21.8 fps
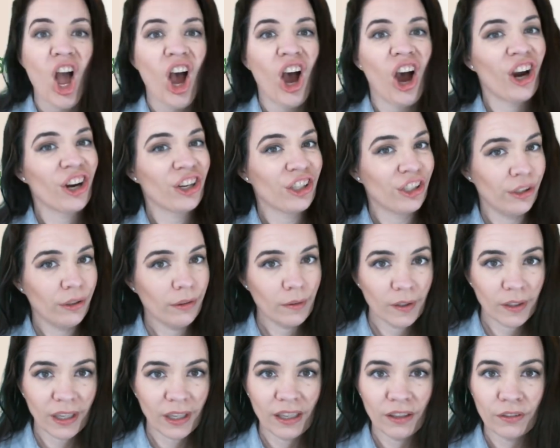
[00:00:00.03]
Are you
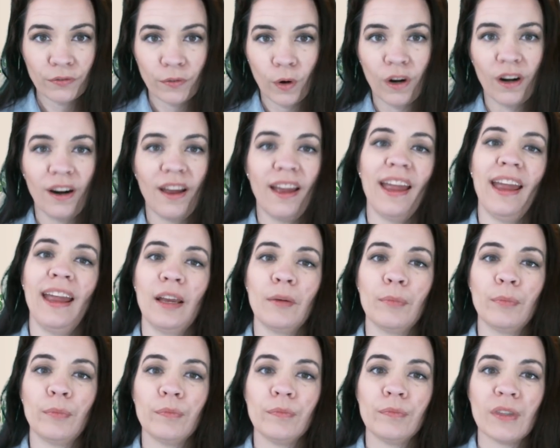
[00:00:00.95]
looking for
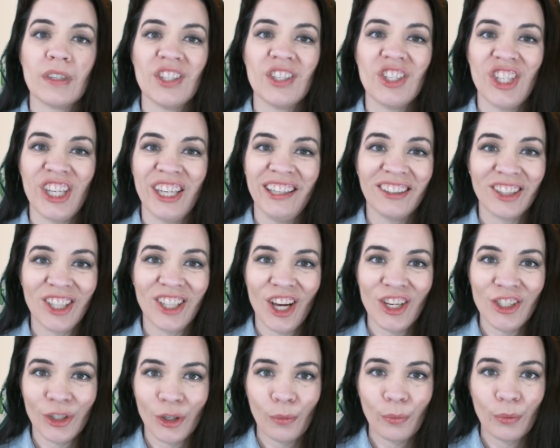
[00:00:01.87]
a
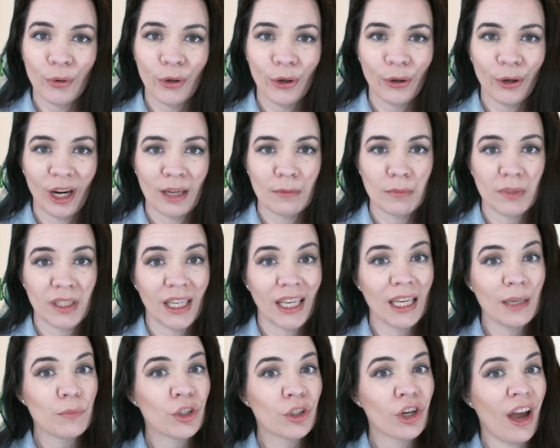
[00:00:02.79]
genealogical program to
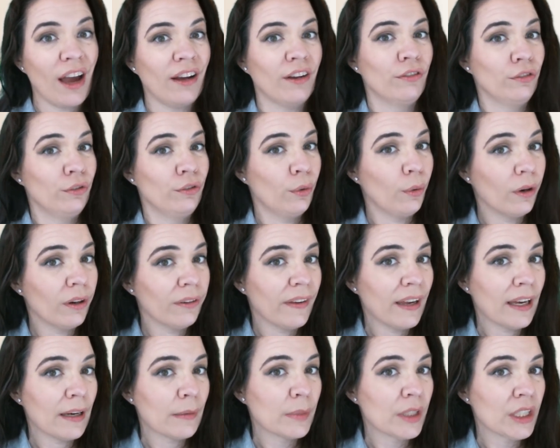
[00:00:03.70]
keep track of your
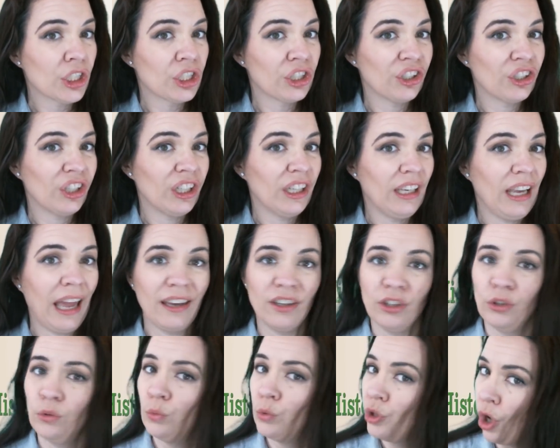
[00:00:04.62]
family tree
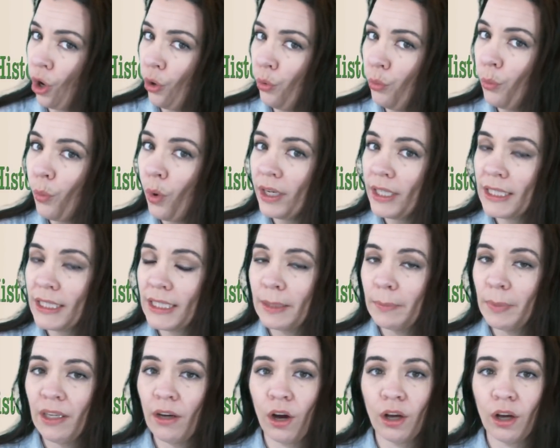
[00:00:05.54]
and you don't want it
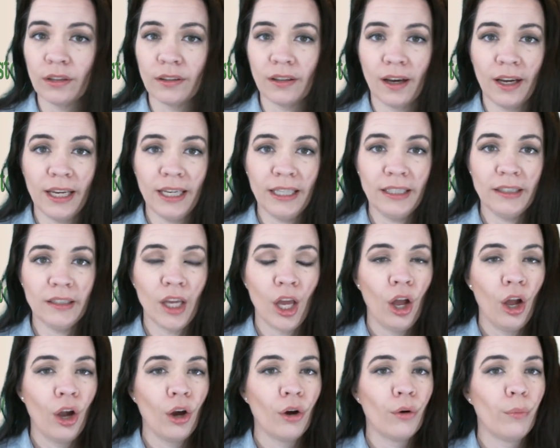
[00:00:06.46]
to be online?
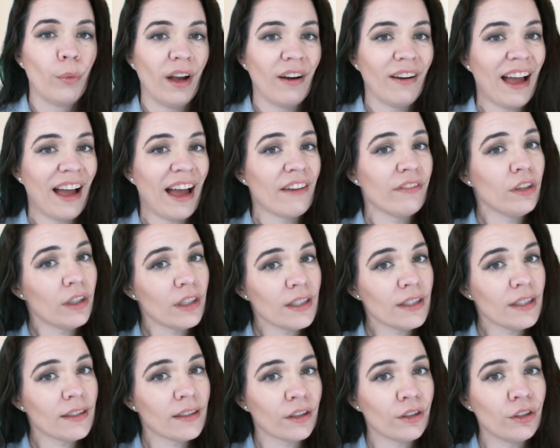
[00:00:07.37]
Well, have you
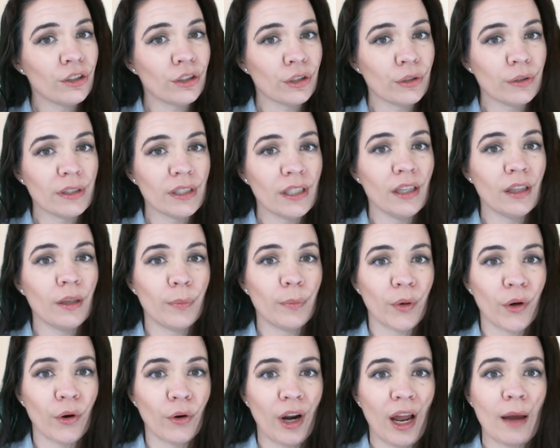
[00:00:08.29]
considered using the
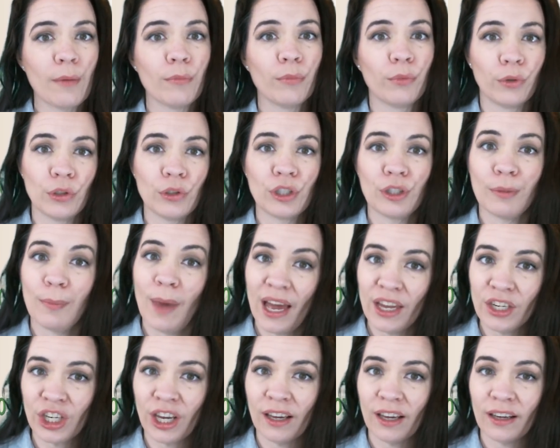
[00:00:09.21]
program
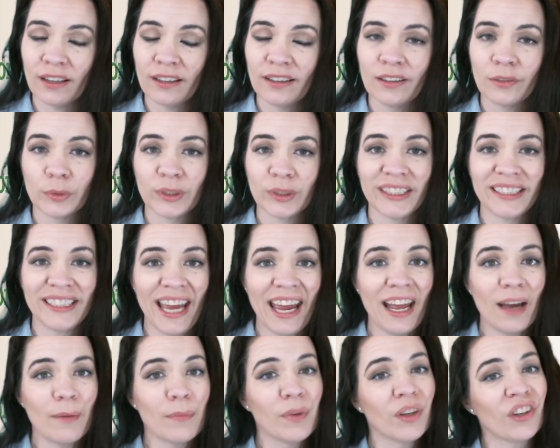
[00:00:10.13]
RootsMagic?
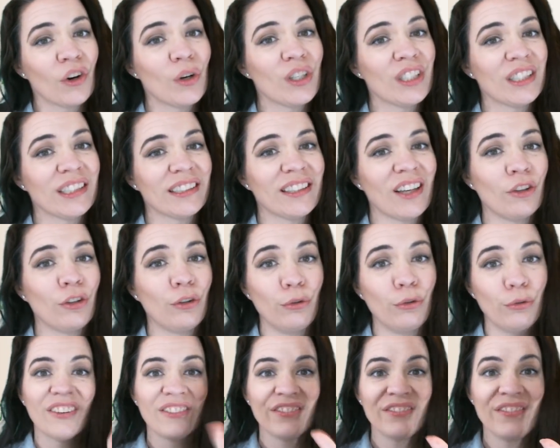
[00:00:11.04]
Today I'm going to tell
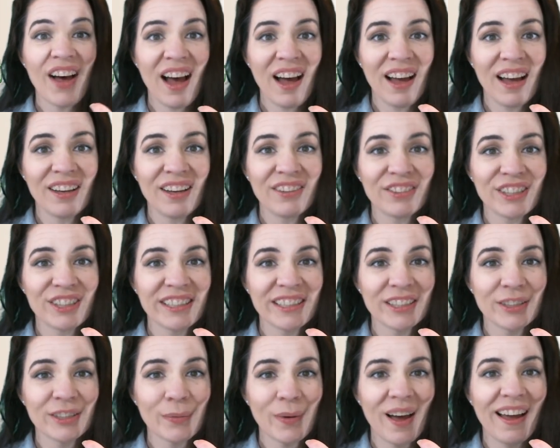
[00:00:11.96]
you 5
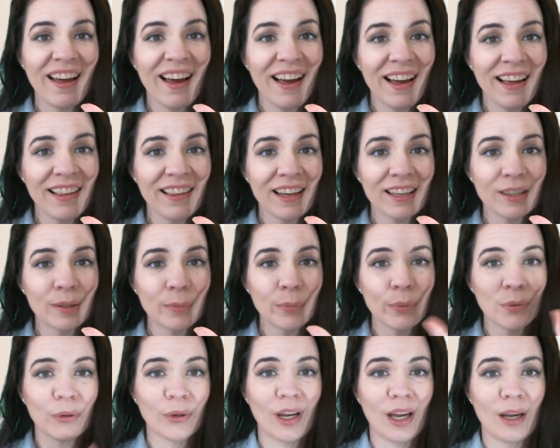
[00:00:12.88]
reasons why I like the
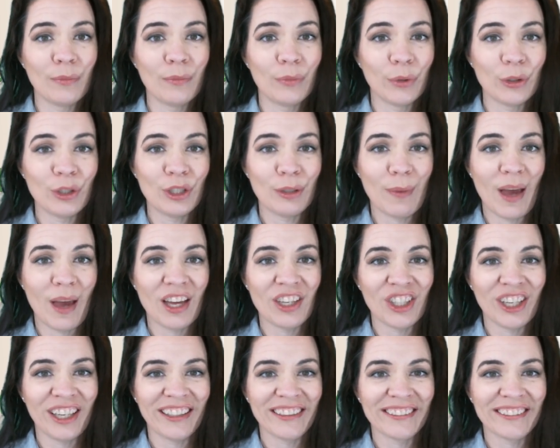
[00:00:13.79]
program RootsMagic.